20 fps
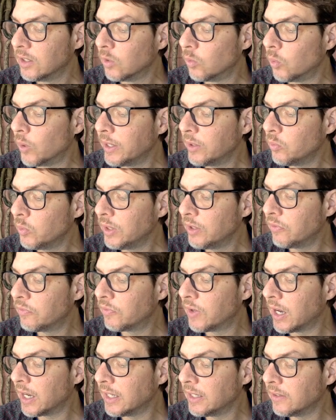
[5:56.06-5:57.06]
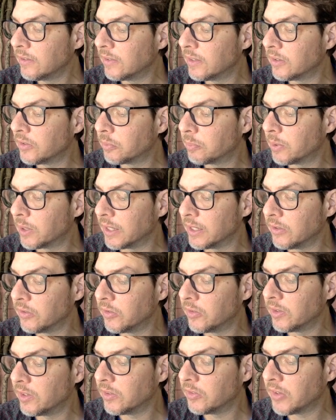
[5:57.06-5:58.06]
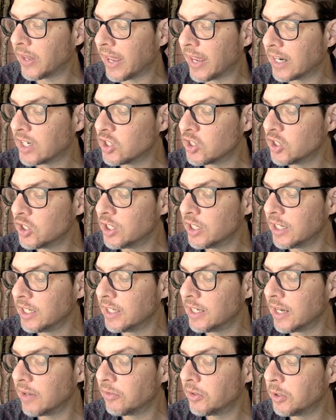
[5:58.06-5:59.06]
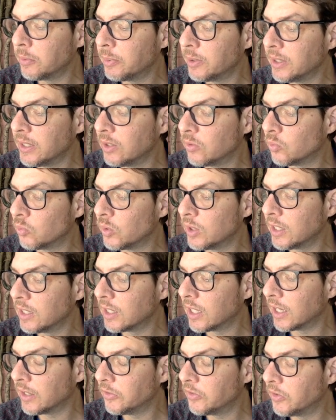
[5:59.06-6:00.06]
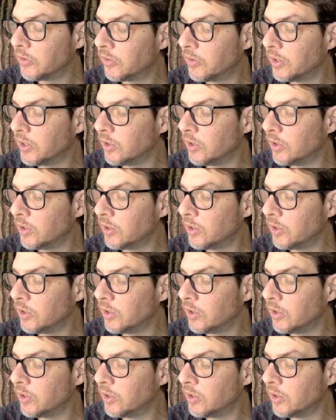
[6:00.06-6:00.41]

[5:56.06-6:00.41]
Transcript: When we find this place, this action inevitably realizes the